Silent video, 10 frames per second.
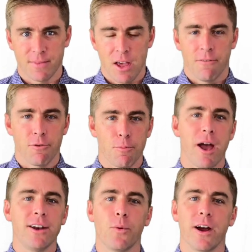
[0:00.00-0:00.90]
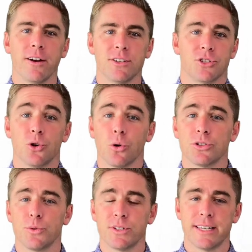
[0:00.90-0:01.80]
For brand awareness,
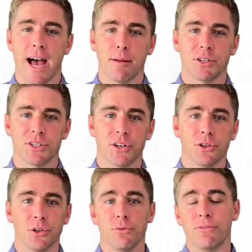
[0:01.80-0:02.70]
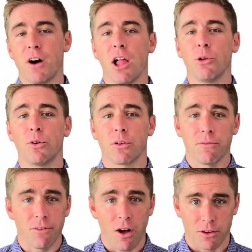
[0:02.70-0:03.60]
goals to establish include follower
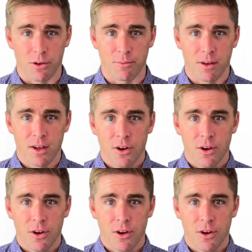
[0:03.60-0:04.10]
volume,